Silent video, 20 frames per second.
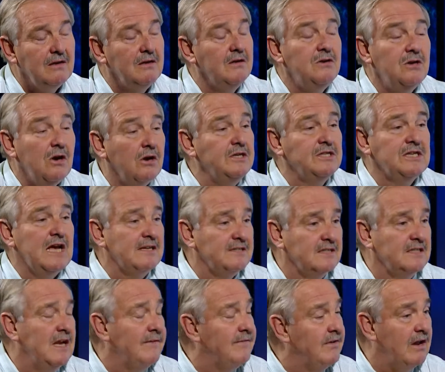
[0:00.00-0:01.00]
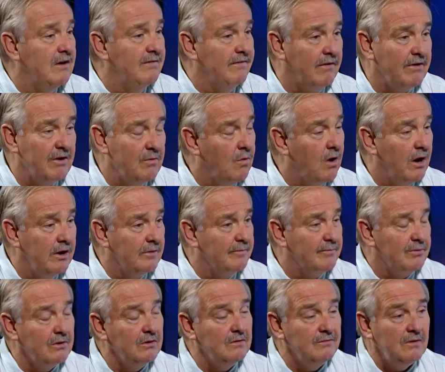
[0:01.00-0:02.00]
NICE hasn't given it a very wide
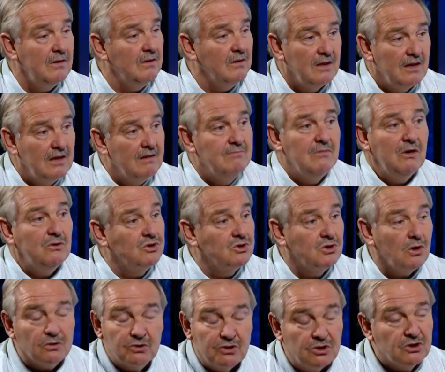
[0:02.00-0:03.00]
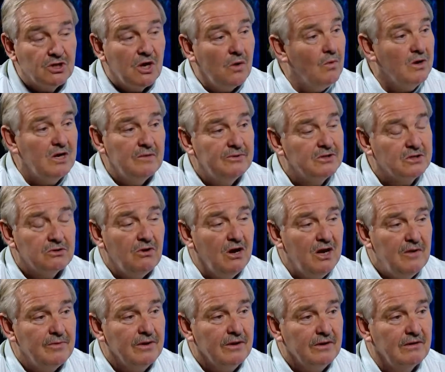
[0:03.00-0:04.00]
approval. Most doctors don't want to
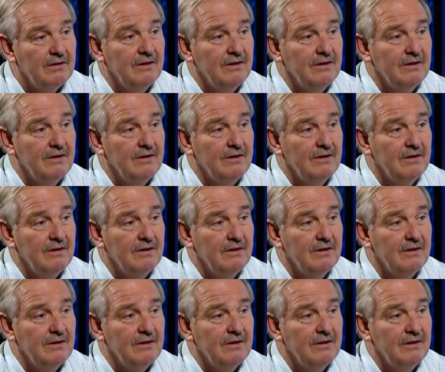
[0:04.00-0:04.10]
prescribe it.